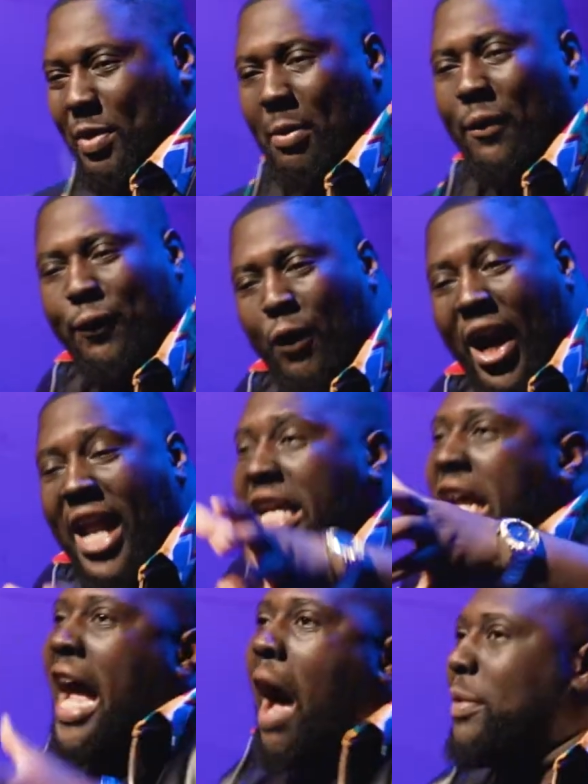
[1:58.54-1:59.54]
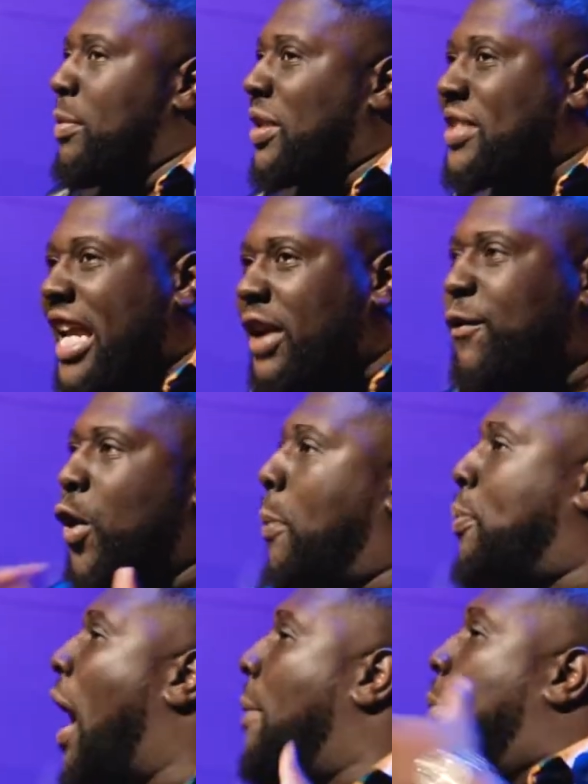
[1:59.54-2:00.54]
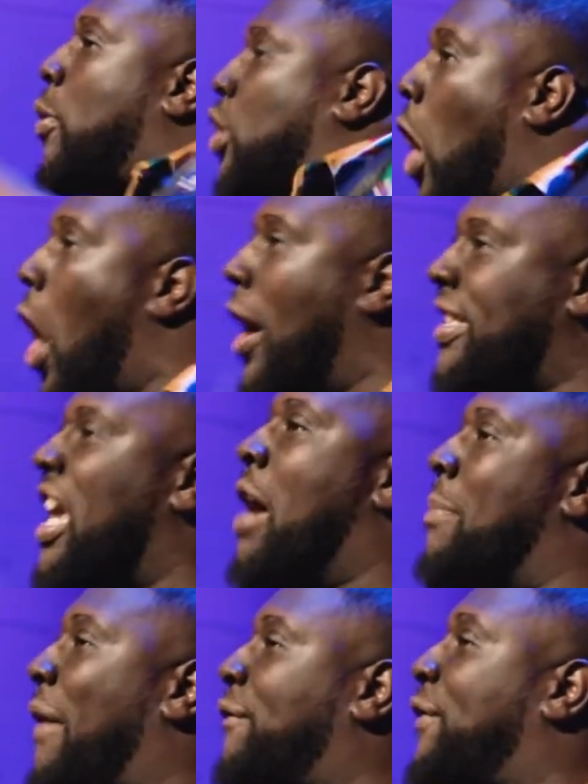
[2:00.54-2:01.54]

but I'm afraid I'll be mistaken for a probable cause. My